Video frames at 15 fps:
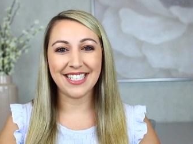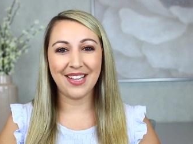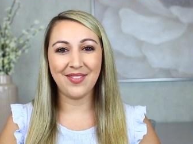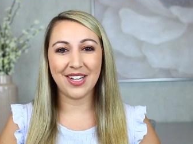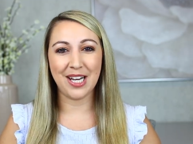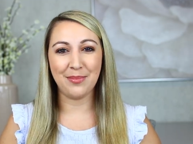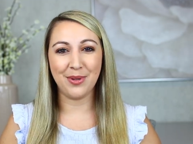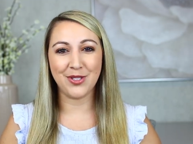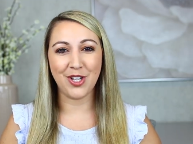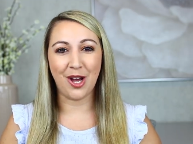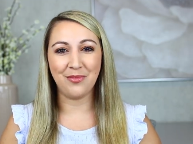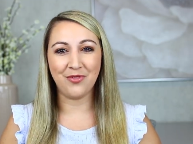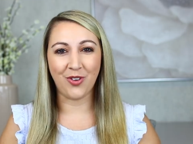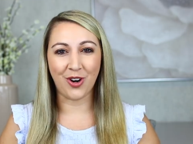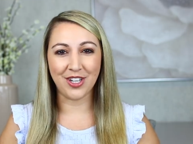I have a couple
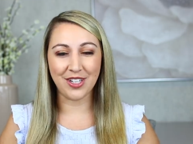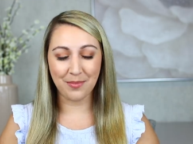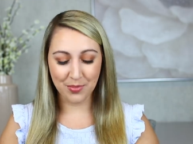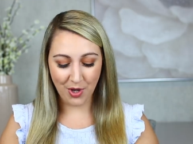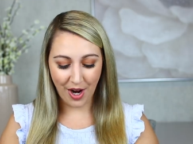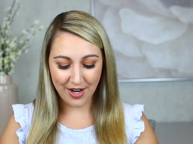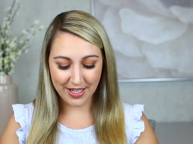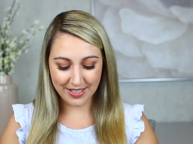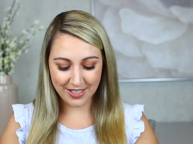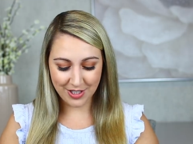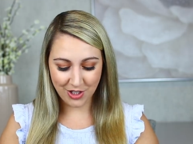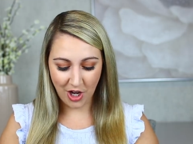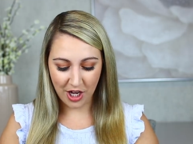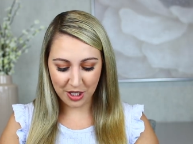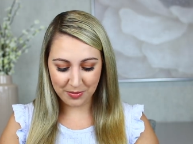Tom Ford products to
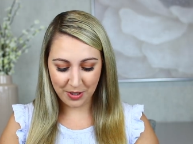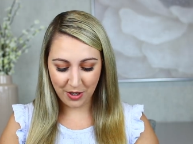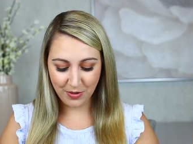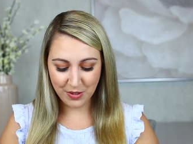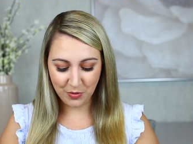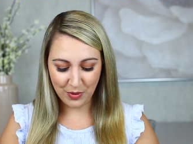talk about.